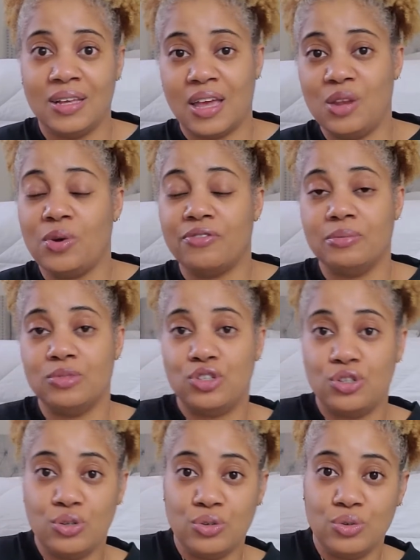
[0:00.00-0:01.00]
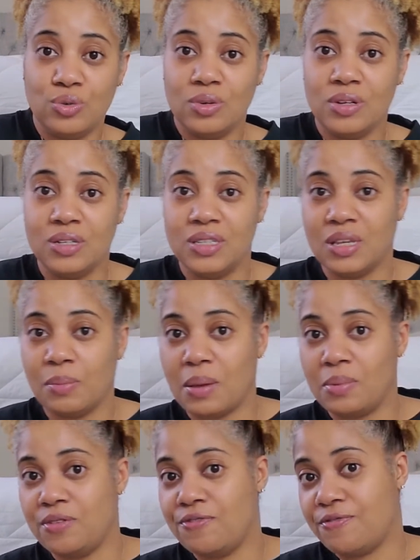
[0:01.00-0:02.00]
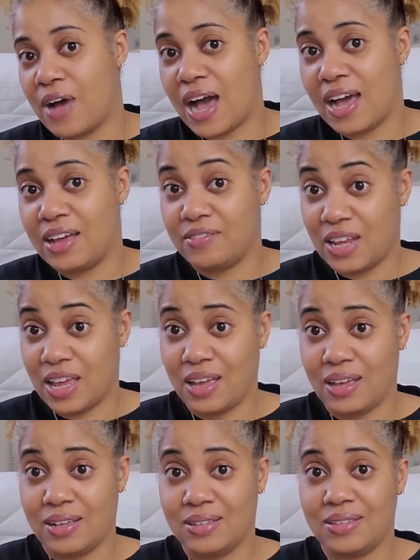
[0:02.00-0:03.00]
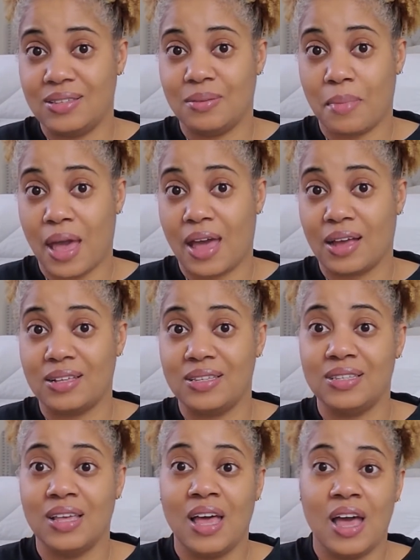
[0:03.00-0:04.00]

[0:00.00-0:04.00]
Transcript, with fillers: anywhere from two to maybe five days max